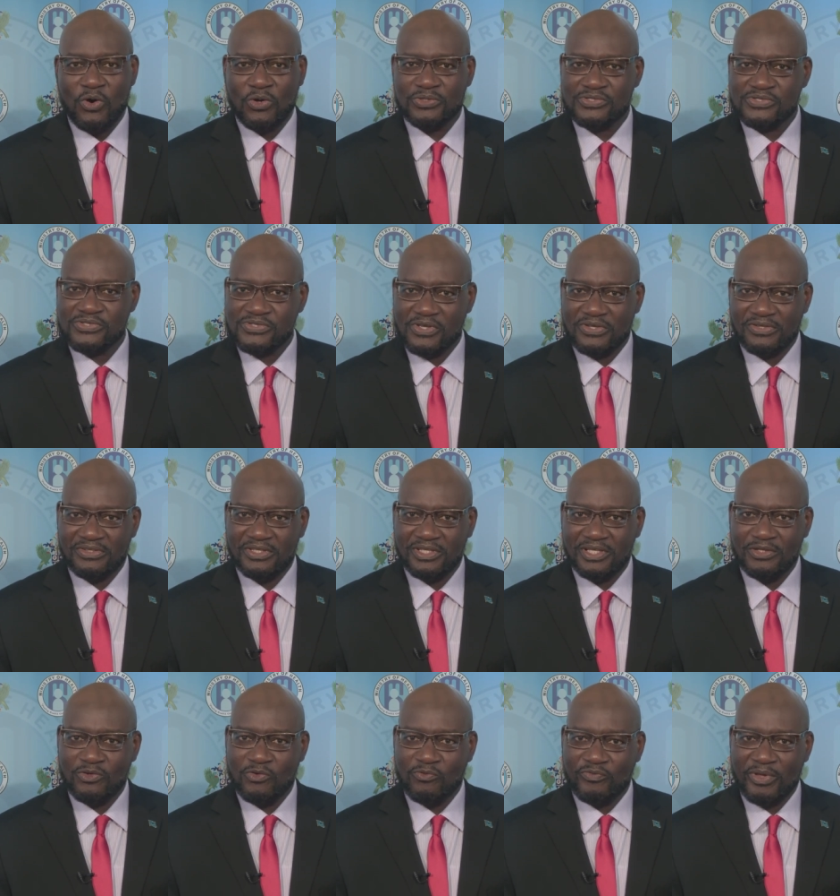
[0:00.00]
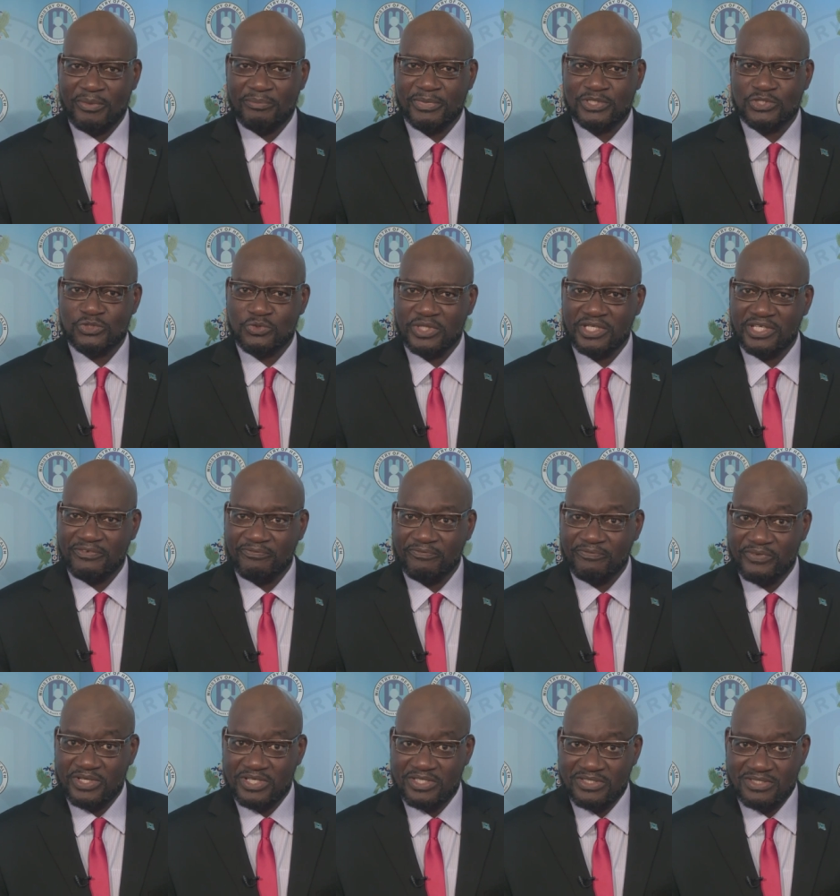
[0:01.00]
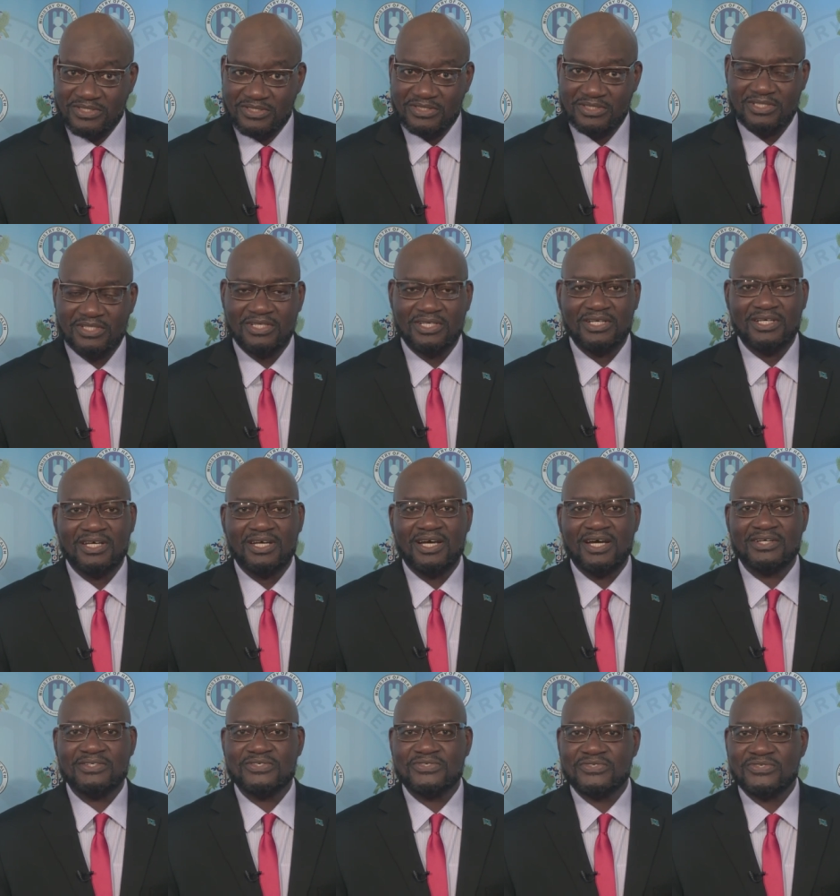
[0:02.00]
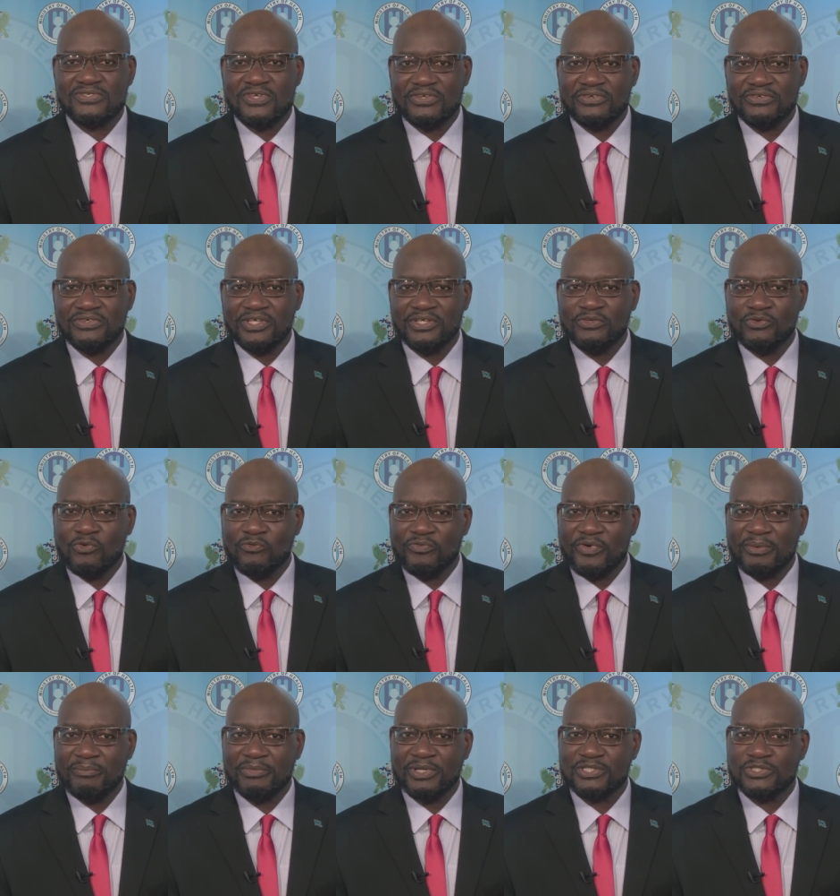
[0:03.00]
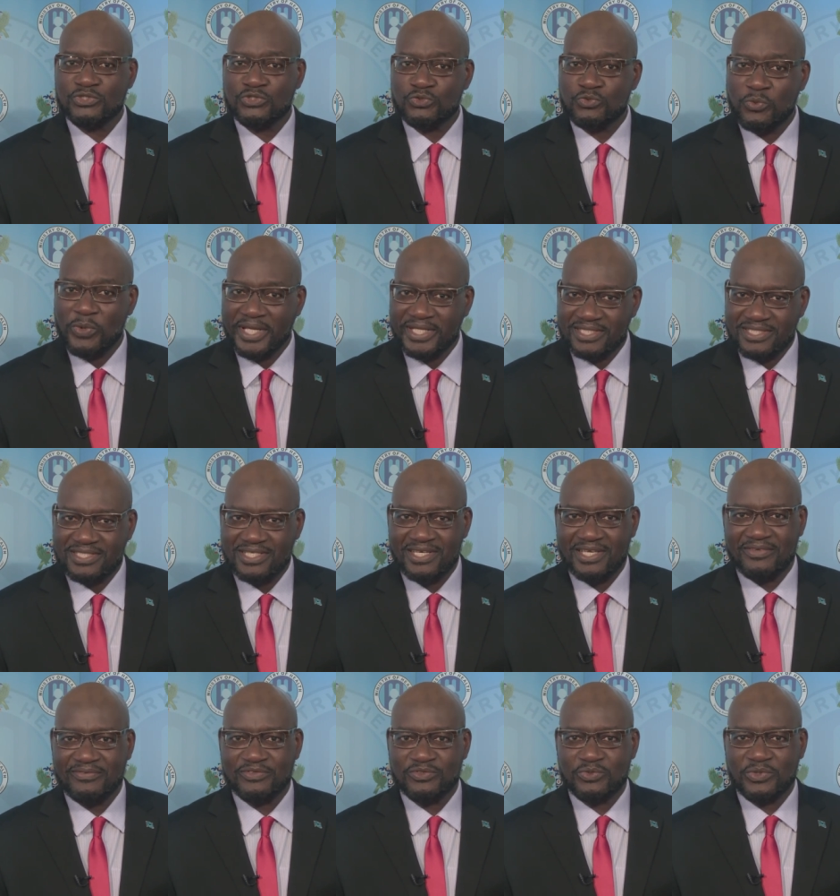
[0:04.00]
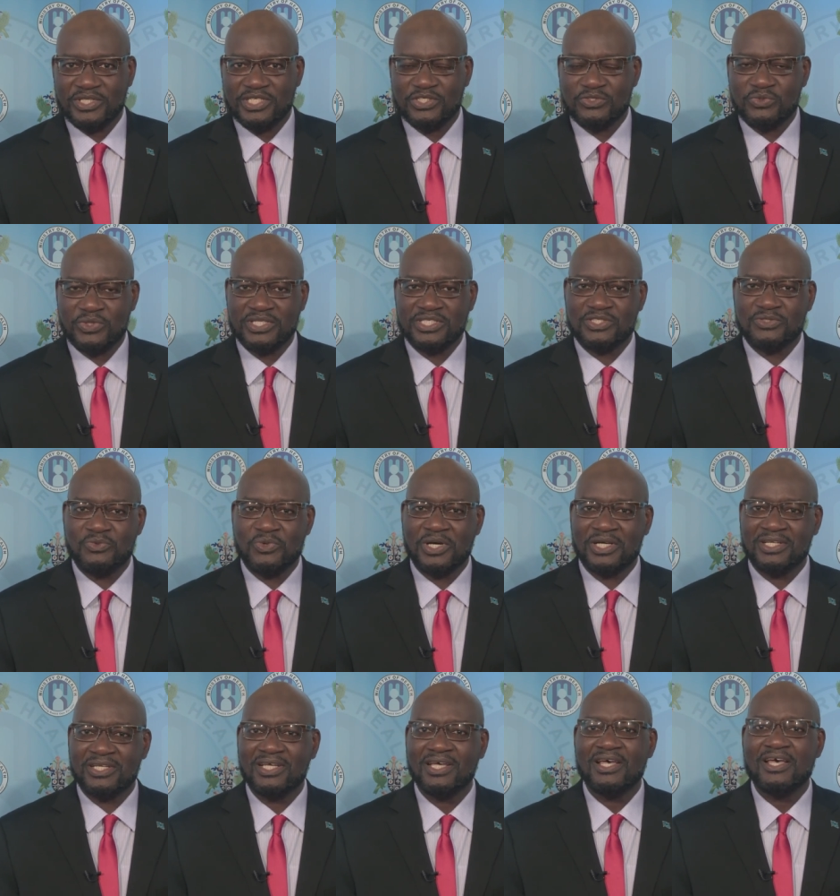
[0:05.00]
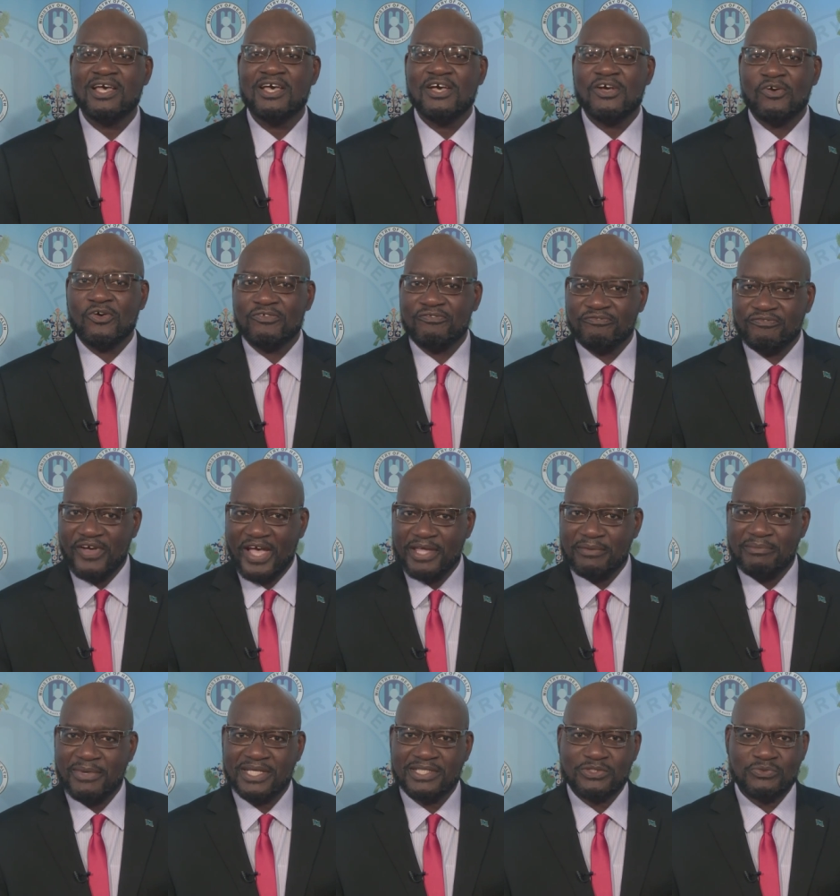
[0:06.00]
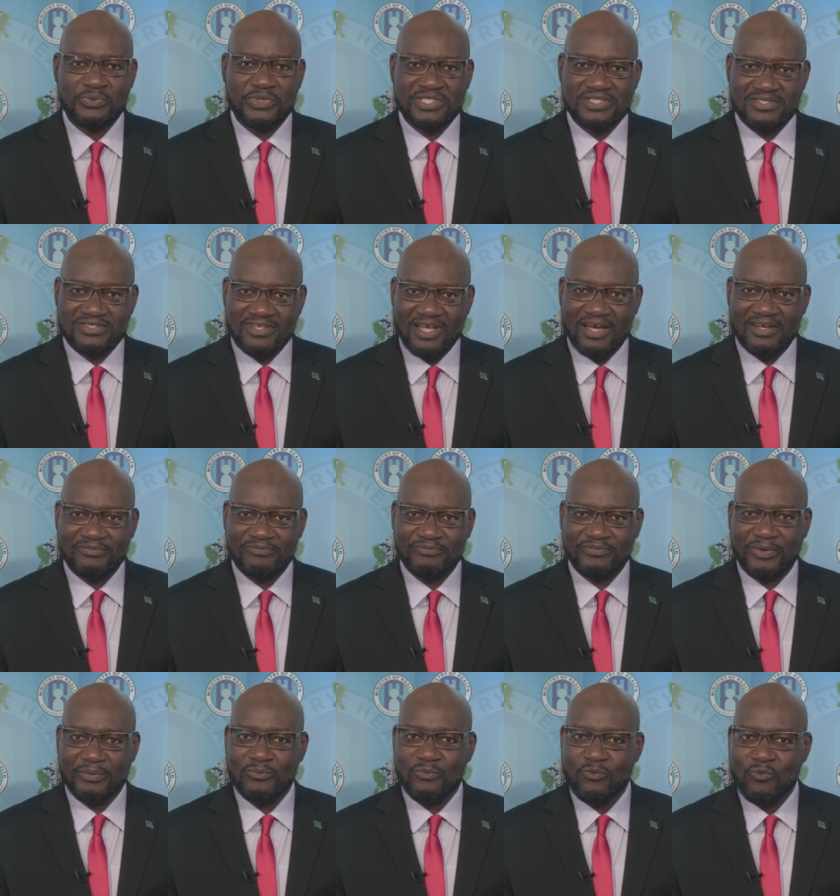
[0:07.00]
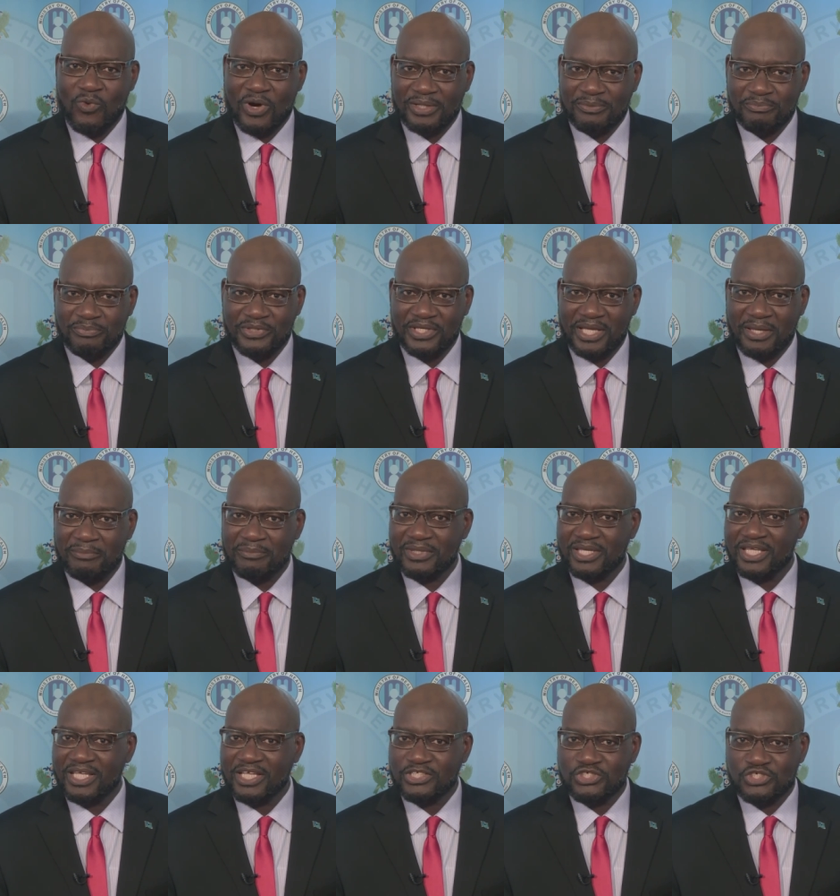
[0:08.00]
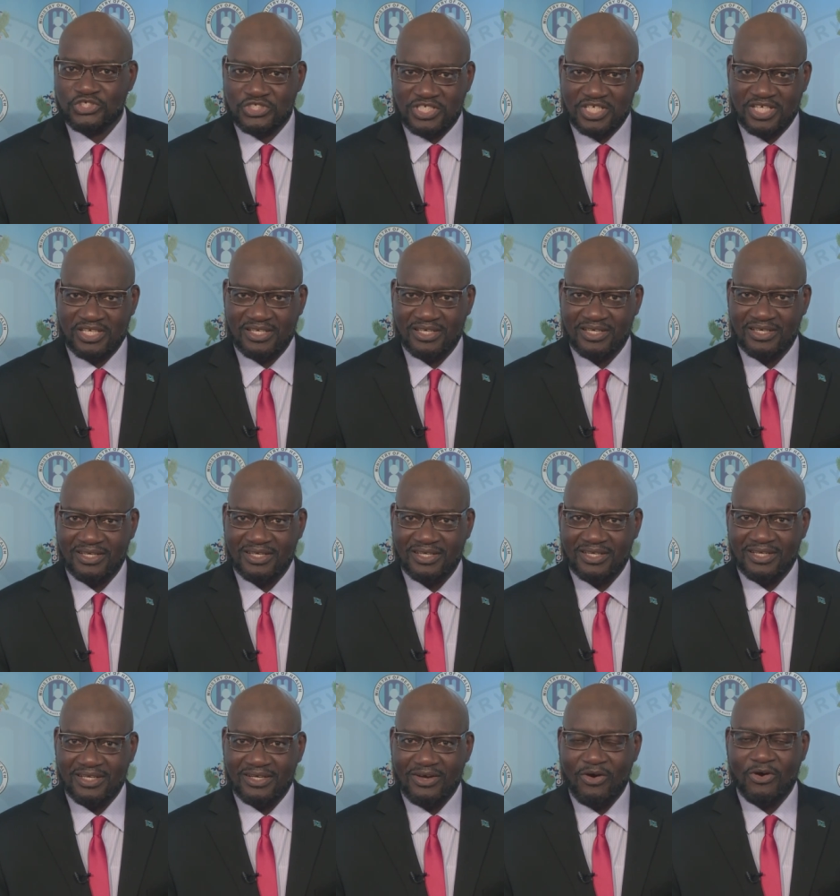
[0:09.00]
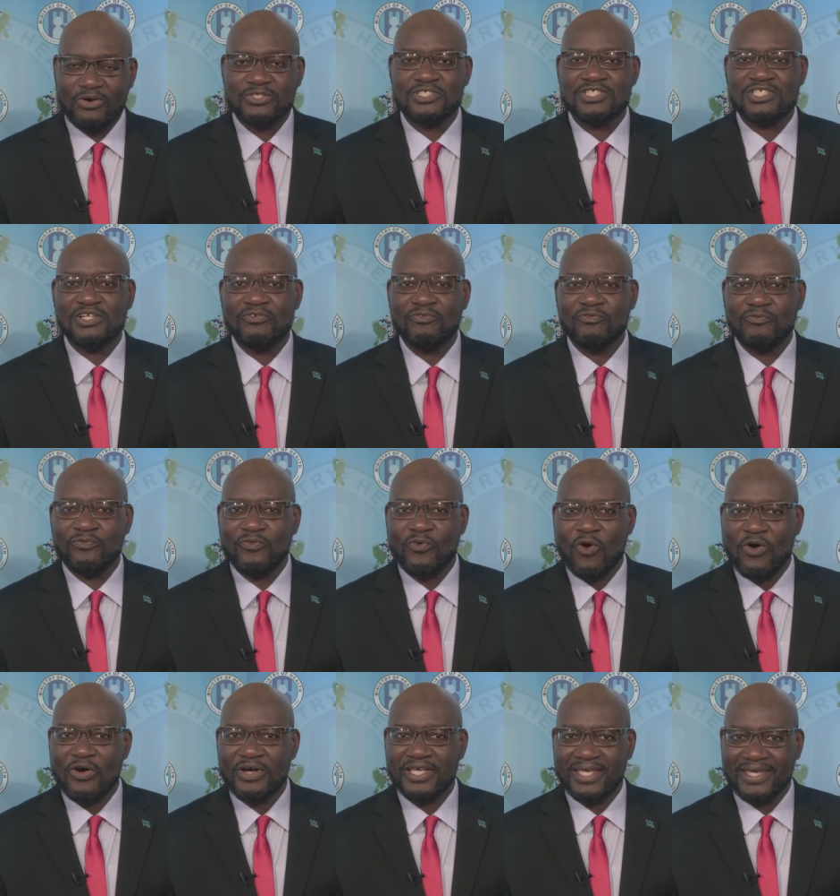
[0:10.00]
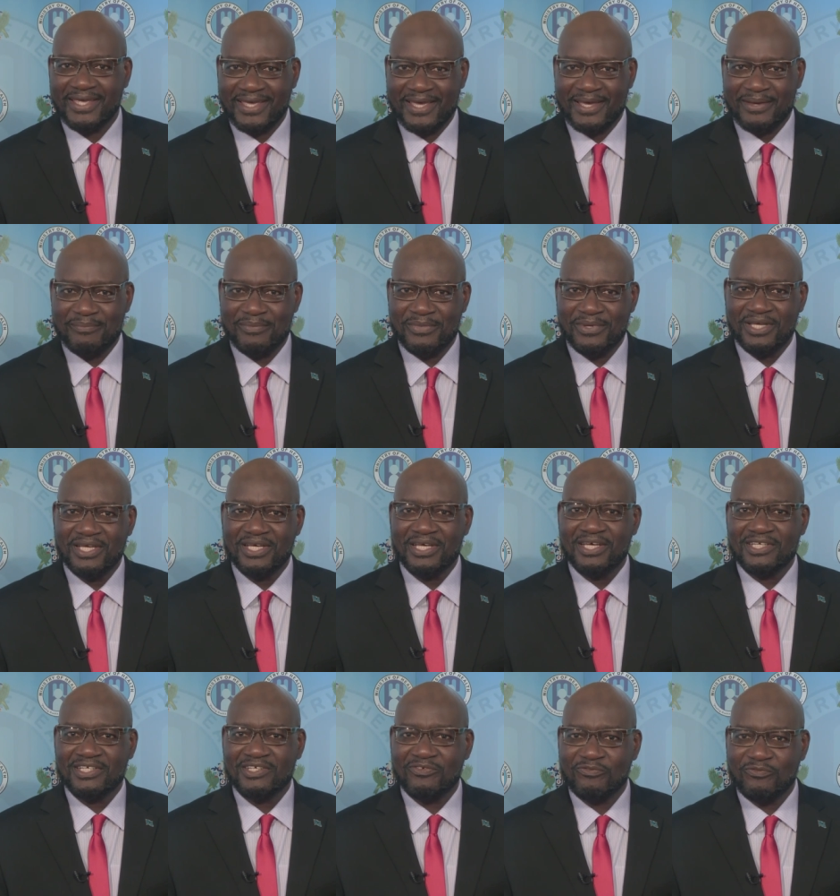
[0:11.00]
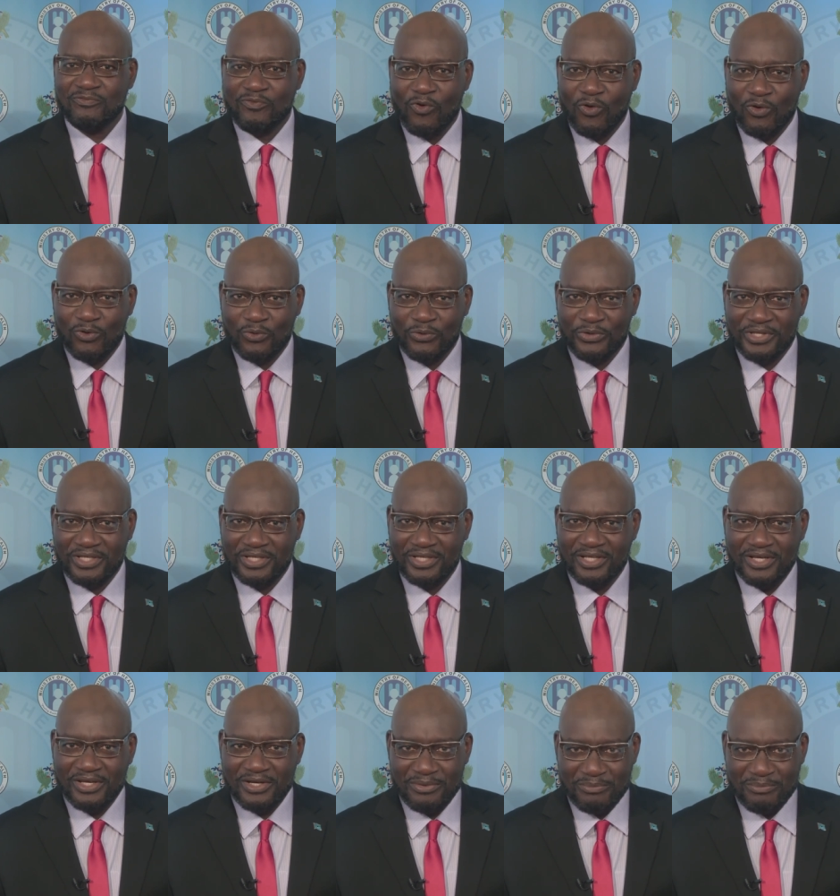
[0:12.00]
On Sunday, November 21st and Sunday, November 28, 2021, confinement will start from 1 p.m. each day until 4 a.m. the following